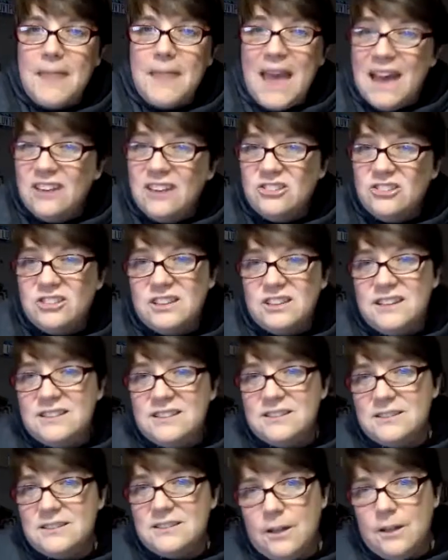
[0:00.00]
Agilase
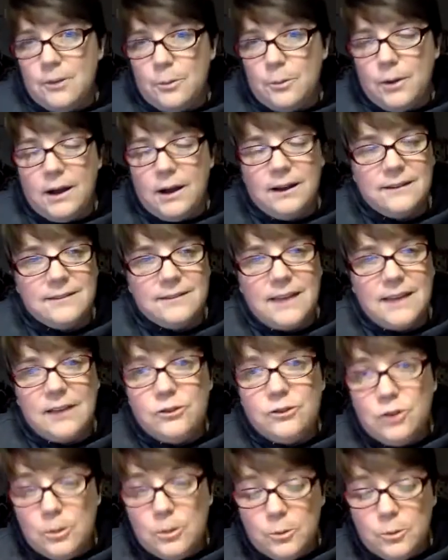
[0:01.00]
is another product that's got
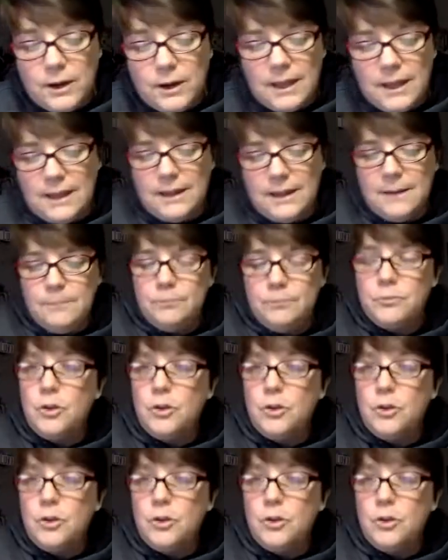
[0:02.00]
turmeric in it.